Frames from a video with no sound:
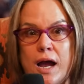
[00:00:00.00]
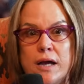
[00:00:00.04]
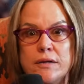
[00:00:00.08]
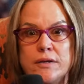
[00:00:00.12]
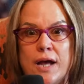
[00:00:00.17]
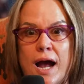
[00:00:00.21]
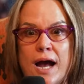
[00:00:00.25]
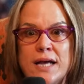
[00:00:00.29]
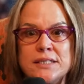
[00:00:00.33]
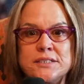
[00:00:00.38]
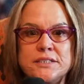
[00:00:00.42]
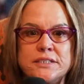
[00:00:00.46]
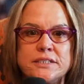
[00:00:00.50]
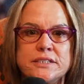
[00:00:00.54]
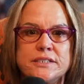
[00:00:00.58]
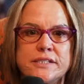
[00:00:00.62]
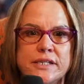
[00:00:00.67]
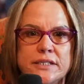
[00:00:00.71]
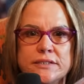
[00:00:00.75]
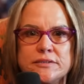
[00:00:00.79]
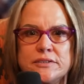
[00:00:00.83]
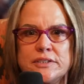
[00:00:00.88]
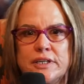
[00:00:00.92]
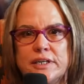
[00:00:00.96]
I see
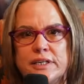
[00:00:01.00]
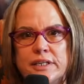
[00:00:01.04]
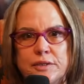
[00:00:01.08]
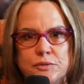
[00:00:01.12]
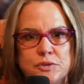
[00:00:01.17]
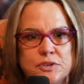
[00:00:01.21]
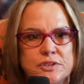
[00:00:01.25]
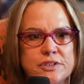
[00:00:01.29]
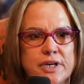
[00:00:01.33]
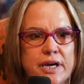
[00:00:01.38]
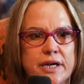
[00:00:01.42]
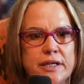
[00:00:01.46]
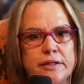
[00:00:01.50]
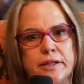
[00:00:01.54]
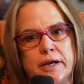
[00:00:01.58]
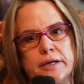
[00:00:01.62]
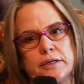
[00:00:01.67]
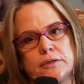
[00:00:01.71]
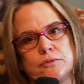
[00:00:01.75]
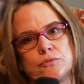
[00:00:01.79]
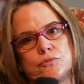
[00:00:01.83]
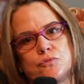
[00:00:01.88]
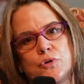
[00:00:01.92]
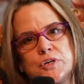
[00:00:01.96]
things Larry D would say, like
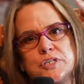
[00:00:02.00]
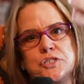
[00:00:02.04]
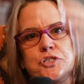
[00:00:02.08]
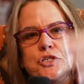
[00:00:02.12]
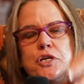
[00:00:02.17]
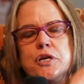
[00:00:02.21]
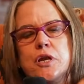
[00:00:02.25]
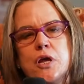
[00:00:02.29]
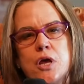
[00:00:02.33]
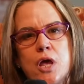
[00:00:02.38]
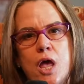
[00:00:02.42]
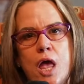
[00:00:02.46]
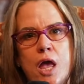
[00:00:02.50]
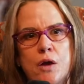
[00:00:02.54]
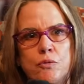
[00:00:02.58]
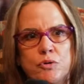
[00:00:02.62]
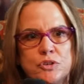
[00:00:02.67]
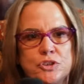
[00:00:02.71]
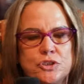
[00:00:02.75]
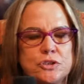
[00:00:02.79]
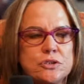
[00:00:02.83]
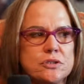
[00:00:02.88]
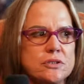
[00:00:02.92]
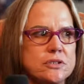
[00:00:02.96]
reaching,
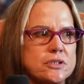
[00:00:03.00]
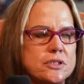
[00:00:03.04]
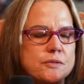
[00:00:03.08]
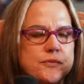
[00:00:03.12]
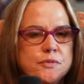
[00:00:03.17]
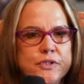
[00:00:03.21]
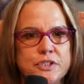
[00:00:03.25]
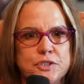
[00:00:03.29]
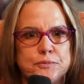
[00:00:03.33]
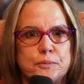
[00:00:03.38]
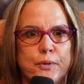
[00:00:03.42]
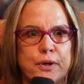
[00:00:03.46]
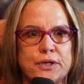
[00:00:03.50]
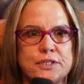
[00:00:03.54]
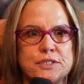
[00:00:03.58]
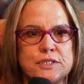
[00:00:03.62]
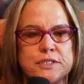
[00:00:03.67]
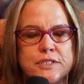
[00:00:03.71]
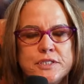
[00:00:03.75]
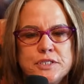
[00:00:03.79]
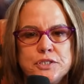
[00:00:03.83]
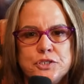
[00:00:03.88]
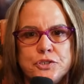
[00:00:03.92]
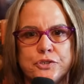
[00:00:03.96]
which some of these
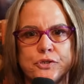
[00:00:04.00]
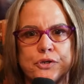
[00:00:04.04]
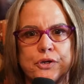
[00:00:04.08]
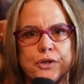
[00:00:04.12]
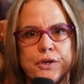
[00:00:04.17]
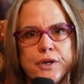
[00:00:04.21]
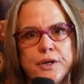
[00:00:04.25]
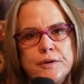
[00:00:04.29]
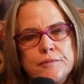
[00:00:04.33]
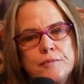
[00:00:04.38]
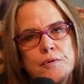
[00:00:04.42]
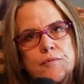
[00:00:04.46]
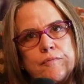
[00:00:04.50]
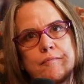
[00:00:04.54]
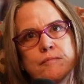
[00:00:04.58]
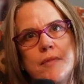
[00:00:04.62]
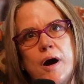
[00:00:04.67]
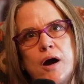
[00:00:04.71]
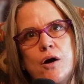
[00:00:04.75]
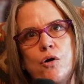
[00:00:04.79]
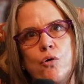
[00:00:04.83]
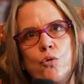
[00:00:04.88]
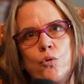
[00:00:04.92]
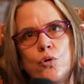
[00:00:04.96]
places it's good in
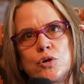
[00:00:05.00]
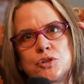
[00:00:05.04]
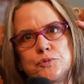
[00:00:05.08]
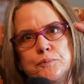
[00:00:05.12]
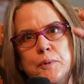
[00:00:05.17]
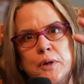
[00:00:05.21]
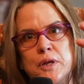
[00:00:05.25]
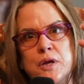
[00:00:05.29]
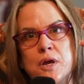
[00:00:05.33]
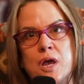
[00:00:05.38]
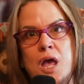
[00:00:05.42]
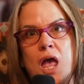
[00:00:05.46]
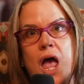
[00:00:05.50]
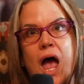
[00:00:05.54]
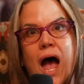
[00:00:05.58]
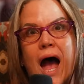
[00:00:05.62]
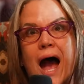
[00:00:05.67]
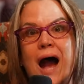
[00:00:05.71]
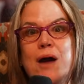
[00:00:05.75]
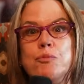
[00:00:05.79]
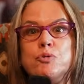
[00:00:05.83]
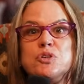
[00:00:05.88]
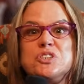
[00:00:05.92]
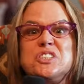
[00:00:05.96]
my horse, but
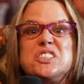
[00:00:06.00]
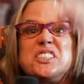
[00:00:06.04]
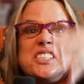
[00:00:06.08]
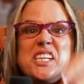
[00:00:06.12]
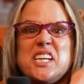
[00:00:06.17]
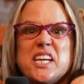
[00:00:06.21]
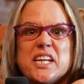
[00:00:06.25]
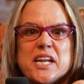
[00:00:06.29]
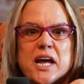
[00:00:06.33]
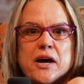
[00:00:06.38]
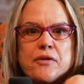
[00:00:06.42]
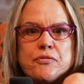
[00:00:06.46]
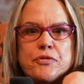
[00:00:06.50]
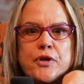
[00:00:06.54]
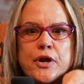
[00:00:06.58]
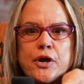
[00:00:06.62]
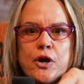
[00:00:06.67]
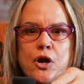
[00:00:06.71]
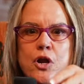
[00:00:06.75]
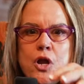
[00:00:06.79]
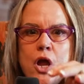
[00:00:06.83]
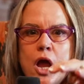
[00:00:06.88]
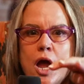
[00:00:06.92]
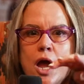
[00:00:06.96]
I would see it out
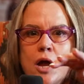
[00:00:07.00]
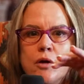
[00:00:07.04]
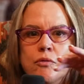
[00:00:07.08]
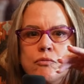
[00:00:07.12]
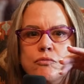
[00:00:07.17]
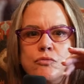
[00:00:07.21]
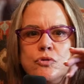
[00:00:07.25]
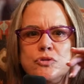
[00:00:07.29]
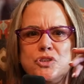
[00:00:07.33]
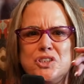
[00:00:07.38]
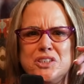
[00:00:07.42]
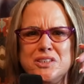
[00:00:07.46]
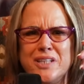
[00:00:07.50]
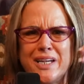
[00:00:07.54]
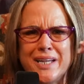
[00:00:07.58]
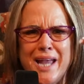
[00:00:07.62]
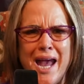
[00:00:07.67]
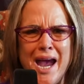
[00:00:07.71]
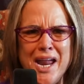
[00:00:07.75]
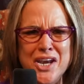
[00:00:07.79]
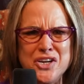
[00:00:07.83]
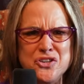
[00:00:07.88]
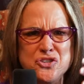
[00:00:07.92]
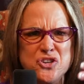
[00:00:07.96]
there. Well, she's like,
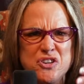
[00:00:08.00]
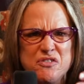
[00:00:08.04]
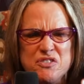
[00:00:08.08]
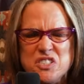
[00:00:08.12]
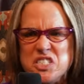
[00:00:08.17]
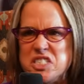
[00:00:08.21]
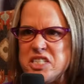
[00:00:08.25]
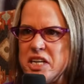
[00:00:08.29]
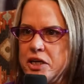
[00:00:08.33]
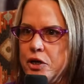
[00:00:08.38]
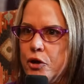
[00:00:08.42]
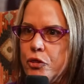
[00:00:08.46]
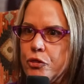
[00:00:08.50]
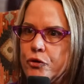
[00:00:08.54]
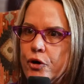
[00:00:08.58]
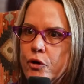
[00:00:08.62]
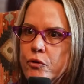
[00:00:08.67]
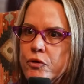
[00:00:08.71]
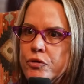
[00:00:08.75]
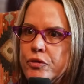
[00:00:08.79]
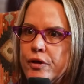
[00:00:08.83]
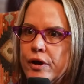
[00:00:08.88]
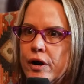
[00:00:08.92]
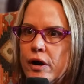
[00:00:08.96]
how did you even see to
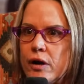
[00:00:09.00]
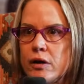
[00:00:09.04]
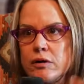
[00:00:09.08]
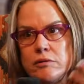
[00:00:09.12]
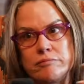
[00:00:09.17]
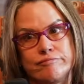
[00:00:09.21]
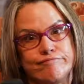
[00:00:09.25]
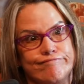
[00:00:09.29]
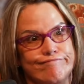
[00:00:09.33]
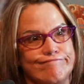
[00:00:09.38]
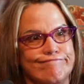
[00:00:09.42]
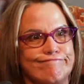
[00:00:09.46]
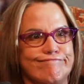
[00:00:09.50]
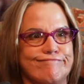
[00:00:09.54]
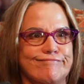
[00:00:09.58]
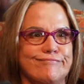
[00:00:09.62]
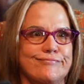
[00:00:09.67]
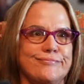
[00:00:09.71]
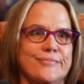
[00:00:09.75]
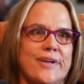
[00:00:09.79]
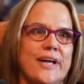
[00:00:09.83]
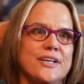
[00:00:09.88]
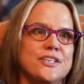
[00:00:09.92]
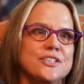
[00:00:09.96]
throw it there?
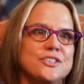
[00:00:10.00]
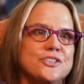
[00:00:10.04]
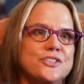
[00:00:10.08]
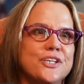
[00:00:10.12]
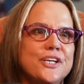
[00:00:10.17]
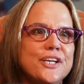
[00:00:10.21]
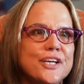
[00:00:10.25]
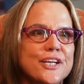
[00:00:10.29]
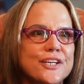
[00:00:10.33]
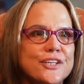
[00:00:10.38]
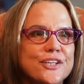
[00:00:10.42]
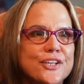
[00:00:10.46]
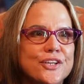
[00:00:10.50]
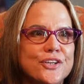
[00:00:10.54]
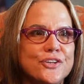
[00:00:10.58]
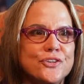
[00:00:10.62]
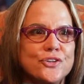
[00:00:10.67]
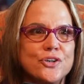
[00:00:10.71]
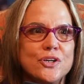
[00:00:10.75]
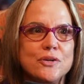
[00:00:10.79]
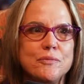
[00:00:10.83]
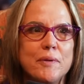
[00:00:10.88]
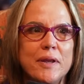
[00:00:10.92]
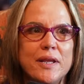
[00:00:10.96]
I just did. You
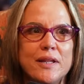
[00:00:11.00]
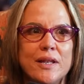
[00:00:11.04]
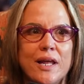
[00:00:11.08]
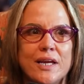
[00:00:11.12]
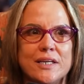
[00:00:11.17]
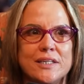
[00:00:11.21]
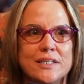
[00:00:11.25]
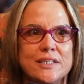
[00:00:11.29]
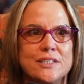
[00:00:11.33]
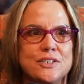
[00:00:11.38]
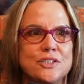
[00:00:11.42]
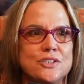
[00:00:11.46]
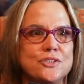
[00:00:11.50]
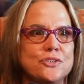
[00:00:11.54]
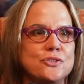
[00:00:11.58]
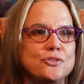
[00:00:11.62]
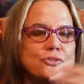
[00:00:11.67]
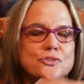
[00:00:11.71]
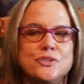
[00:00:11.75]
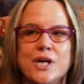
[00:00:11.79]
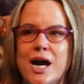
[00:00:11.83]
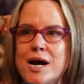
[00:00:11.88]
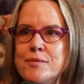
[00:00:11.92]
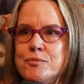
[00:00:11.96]
know what I mean? Like,
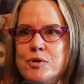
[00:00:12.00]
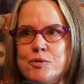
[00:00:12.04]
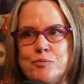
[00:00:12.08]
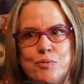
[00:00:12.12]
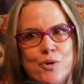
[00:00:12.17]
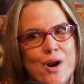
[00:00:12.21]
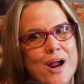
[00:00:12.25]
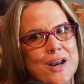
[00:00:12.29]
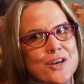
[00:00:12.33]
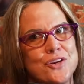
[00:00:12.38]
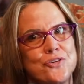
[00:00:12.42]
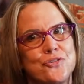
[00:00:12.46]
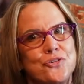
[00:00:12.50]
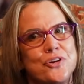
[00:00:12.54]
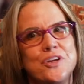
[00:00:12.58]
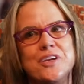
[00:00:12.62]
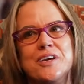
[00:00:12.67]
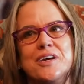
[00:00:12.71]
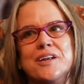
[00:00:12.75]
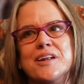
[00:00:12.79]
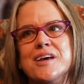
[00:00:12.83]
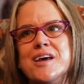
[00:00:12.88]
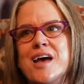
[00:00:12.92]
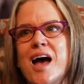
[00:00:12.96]
you time up right and you
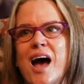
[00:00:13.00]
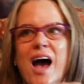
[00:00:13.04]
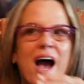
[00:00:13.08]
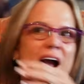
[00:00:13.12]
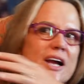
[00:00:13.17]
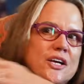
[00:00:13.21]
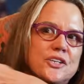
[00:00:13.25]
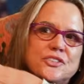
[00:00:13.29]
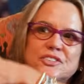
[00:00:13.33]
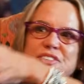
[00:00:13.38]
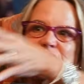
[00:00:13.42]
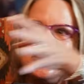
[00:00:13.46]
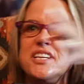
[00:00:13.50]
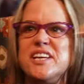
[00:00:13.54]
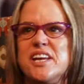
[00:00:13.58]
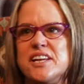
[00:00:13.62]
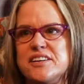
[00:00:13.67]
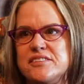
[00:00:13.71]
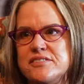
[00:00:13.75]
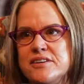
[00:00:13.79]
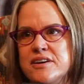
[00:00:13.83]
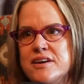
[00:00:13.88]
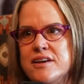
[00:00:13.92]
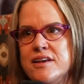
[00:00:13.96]
did. I could see
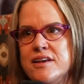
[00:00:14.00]
it.